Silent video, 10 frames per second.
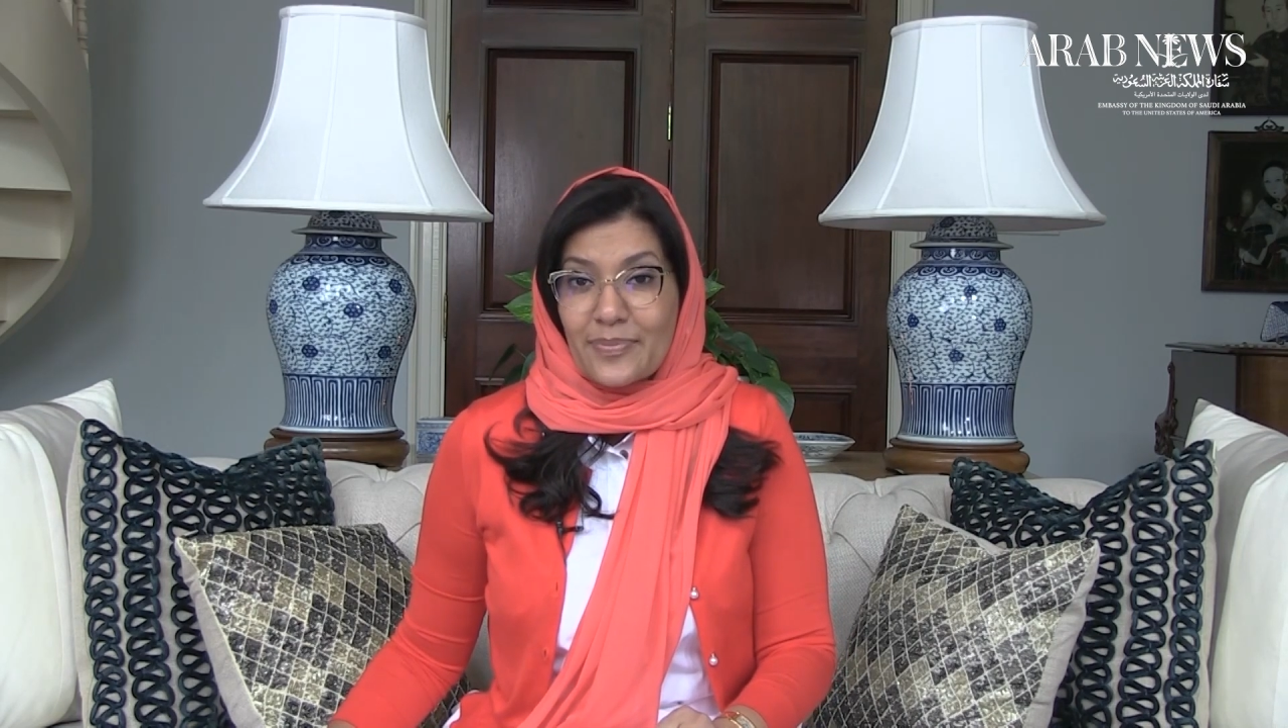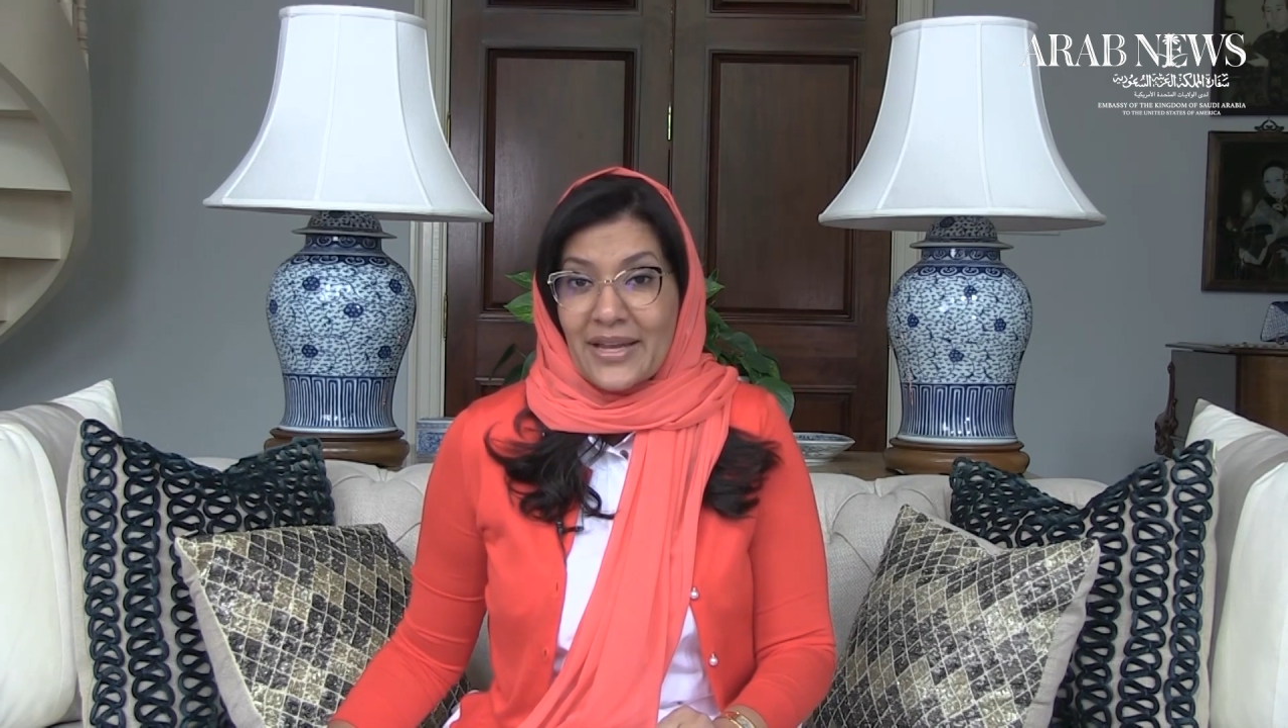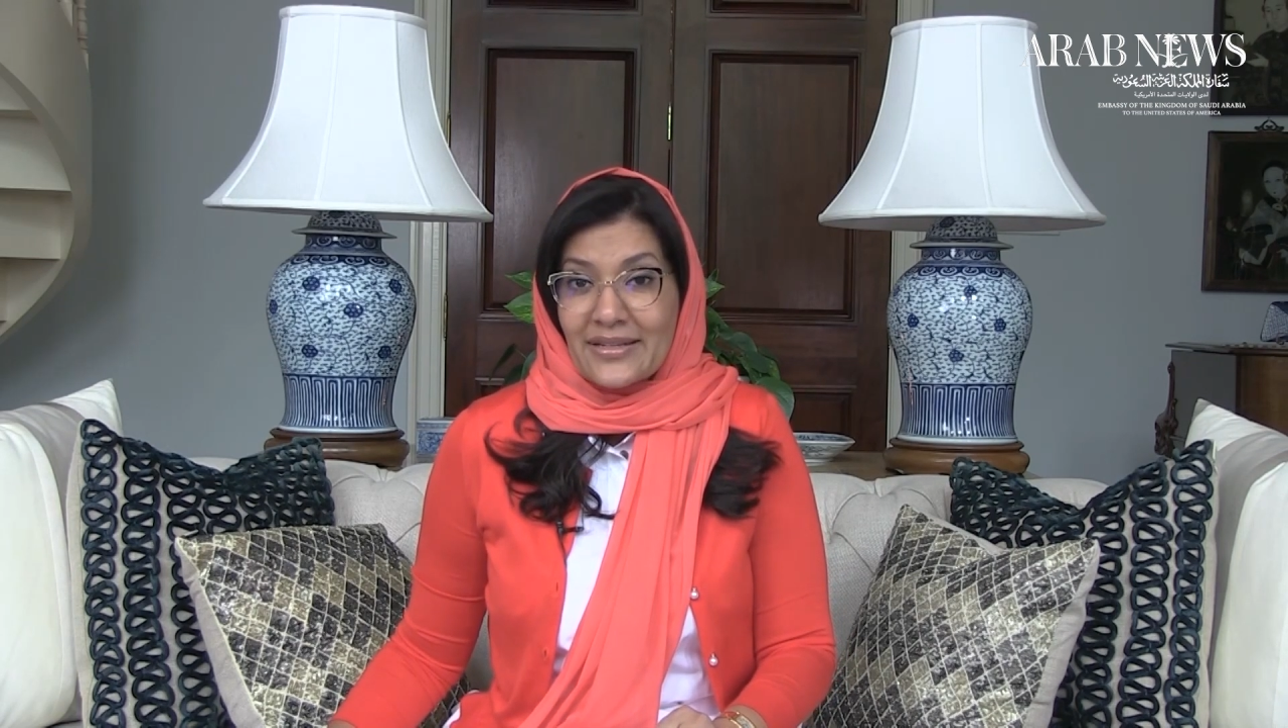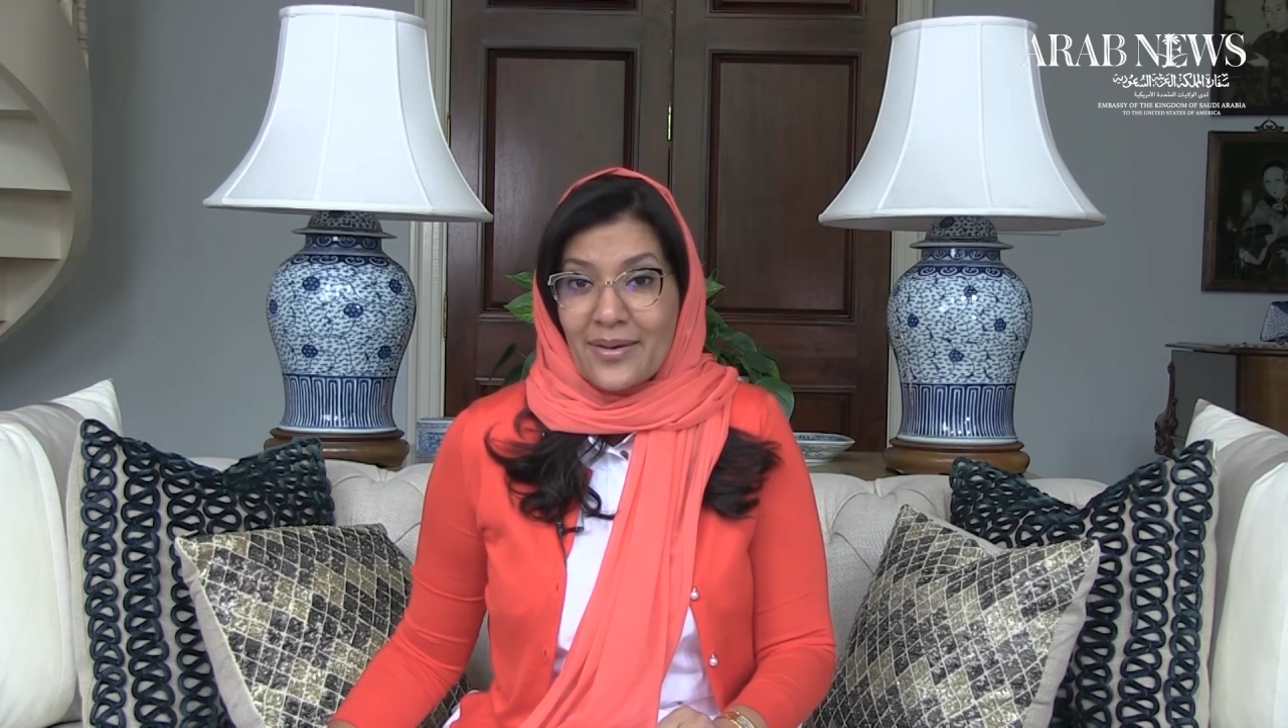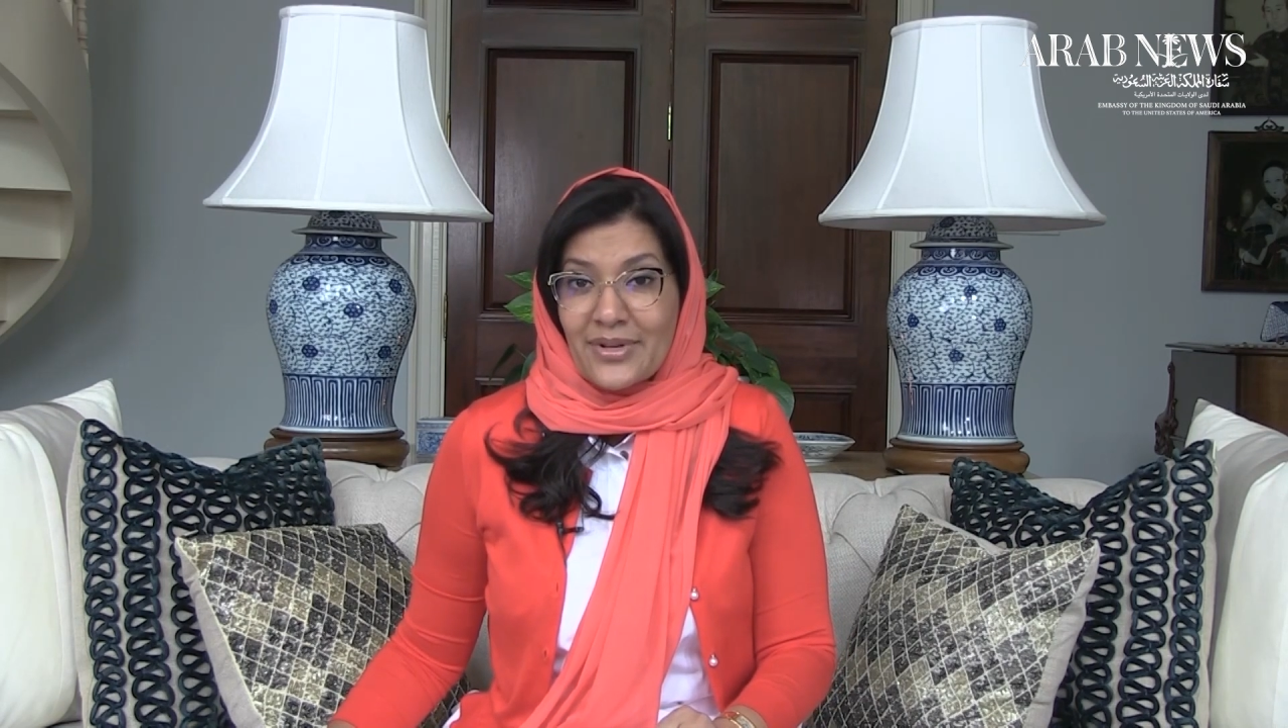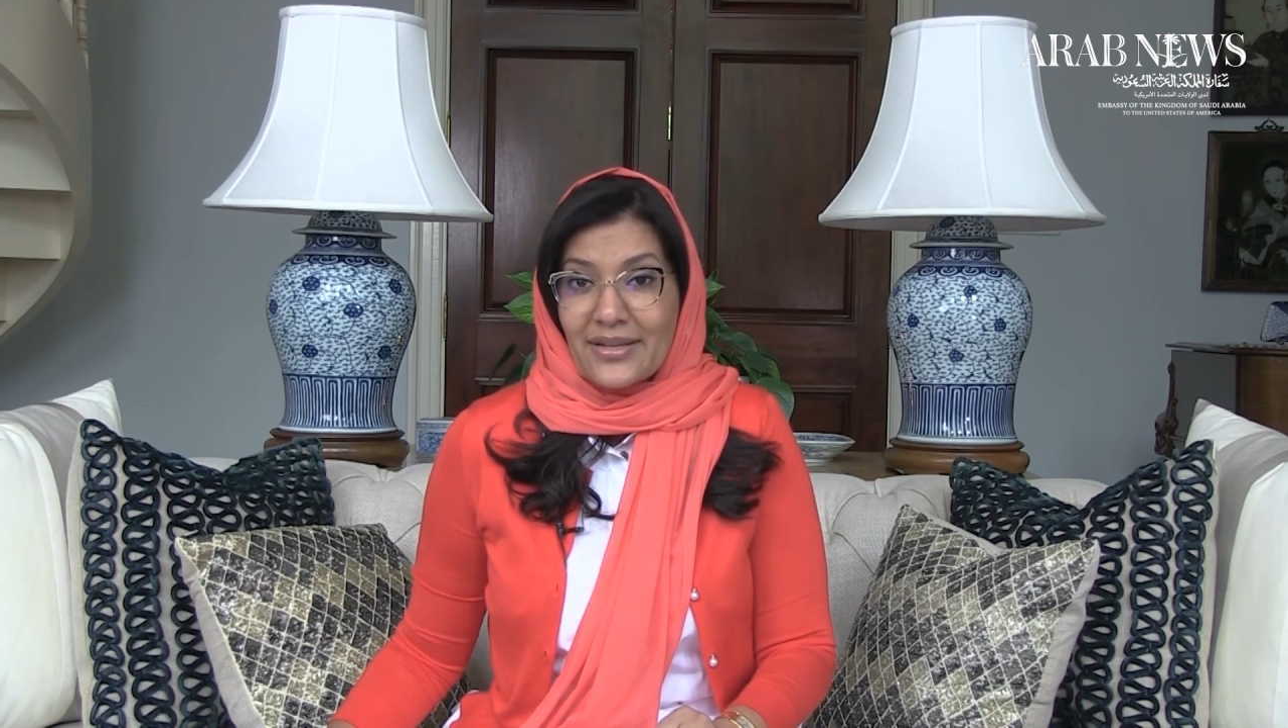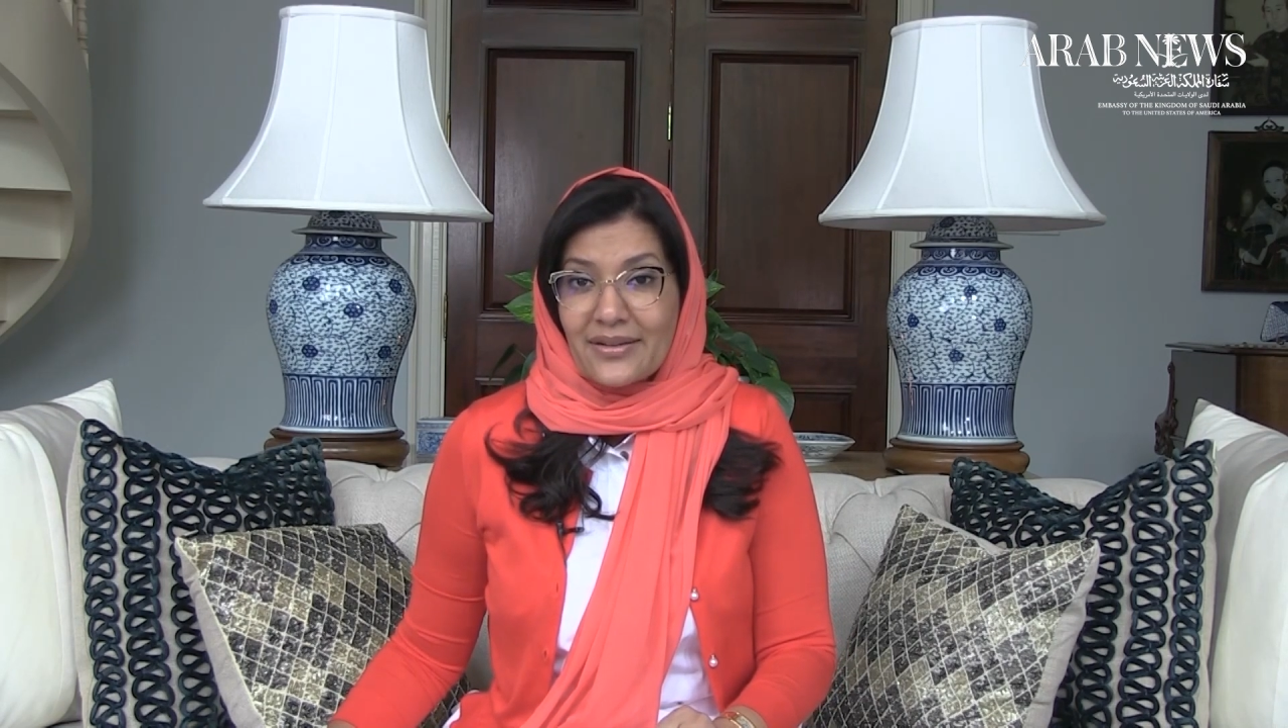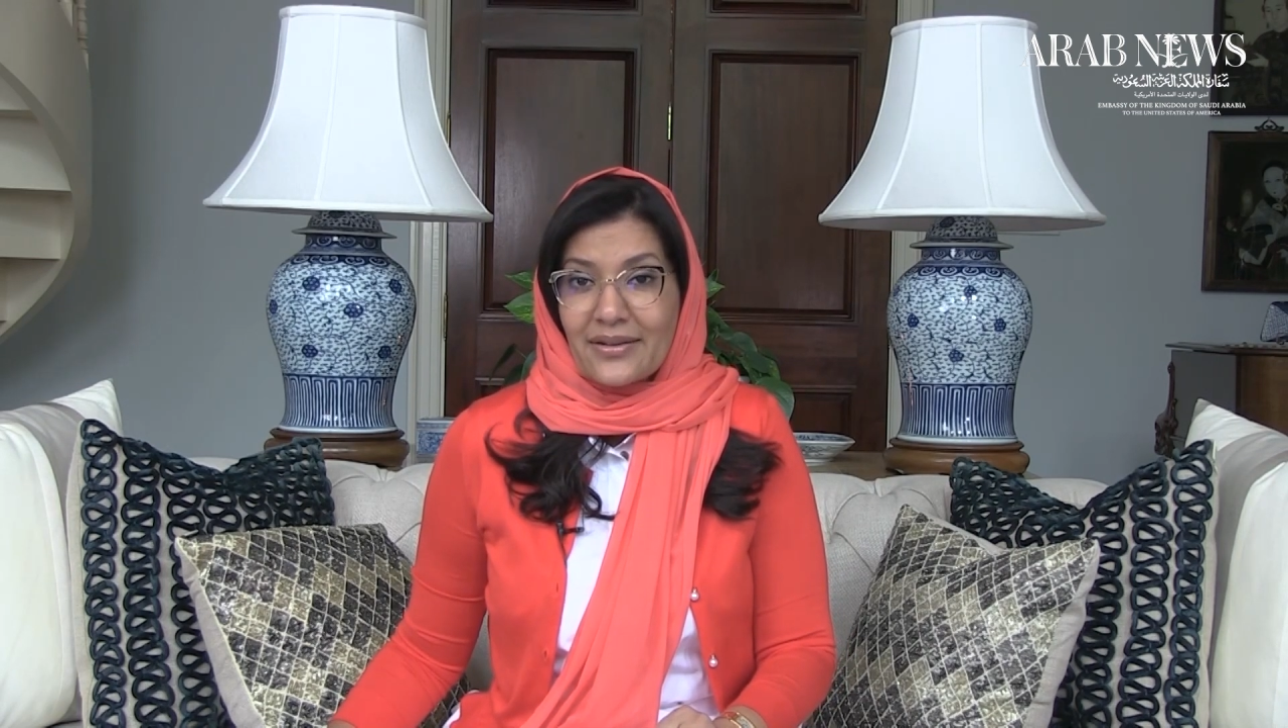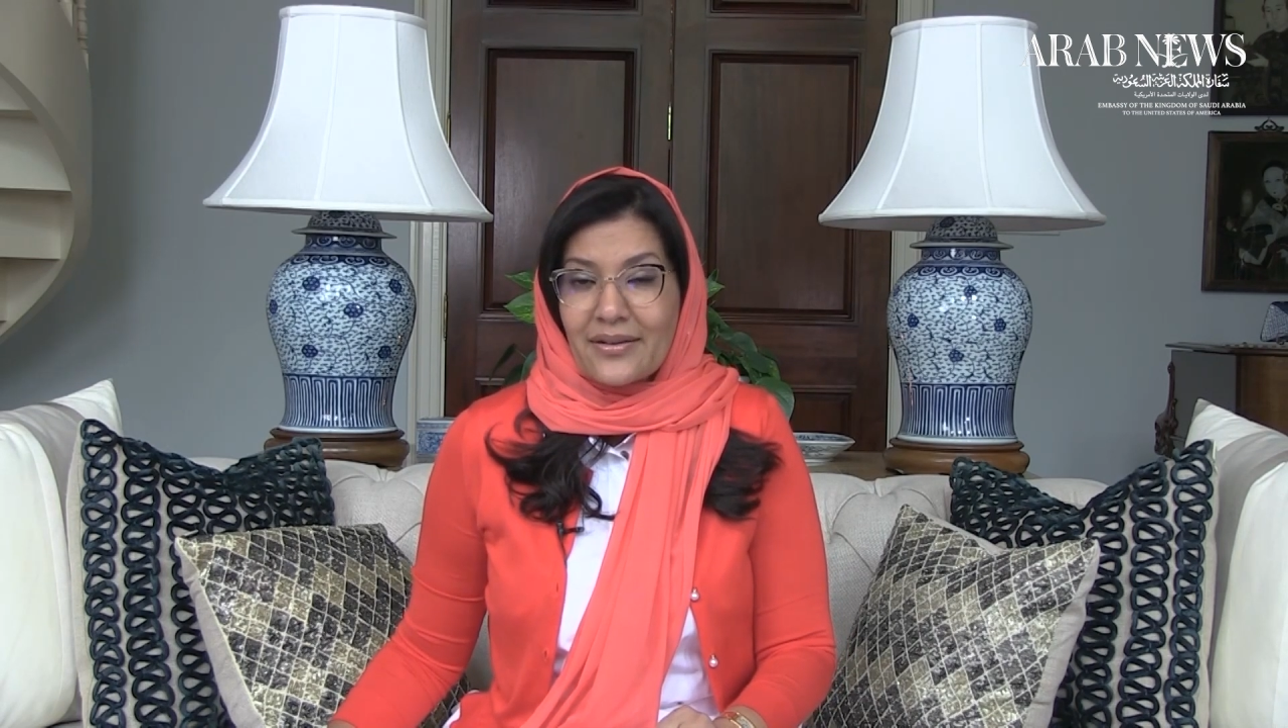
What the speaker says: pandemic,